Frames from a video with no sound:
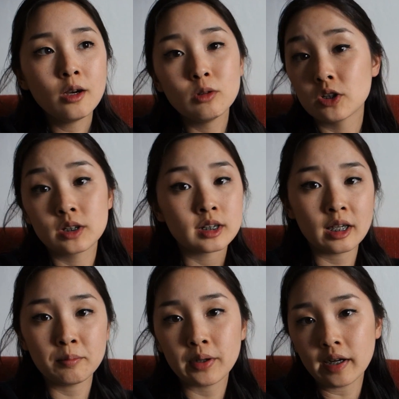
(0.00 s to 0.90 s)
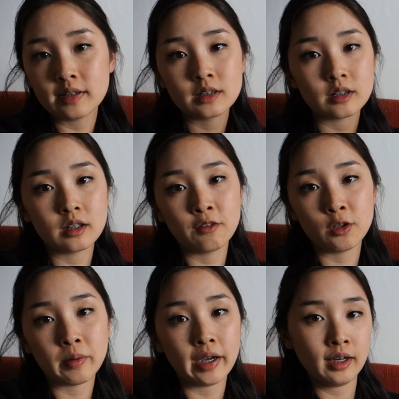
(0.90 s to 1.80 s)
which is the same price if you
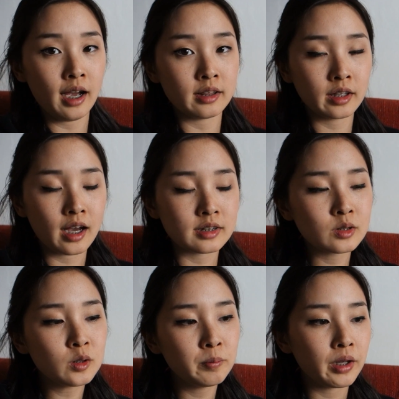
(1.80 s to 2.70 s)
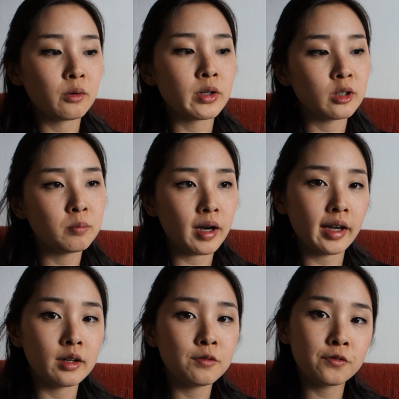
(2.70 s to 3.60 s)
buy it at the castle. But when you buy
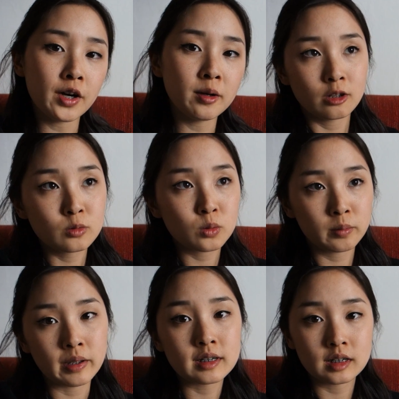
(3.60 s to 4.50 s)
it from the tour bus